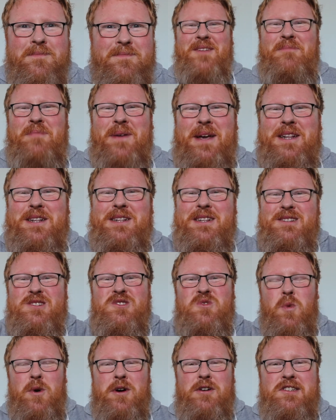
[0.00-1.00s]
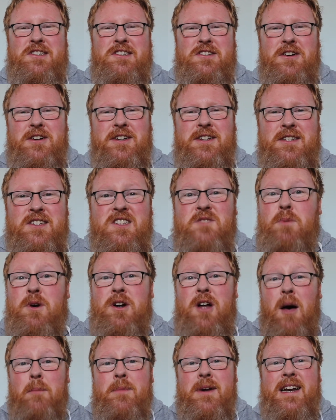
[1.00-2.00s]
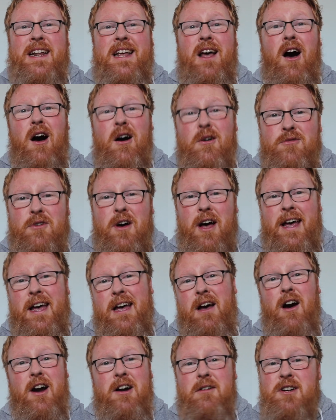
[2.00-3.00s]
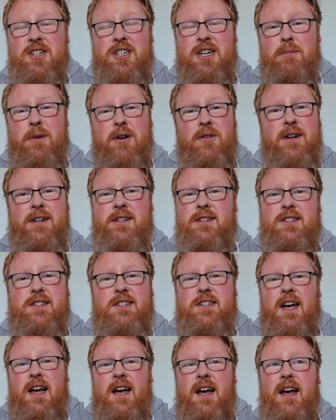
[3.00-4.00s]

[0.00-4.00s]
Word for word: The Beatles were sons predominantly of Irish immigrants.